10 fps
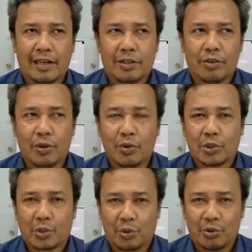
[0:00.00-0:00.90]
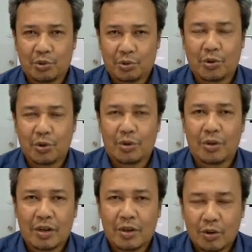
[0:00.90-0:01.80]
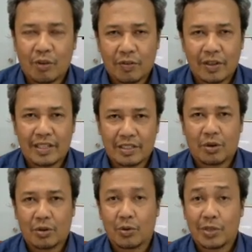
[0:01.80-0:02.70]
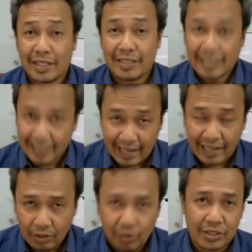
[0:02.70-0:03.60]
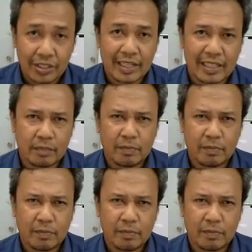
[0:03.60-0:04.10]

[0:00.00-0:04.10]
you lose control over these oncogenes, that causes cancer.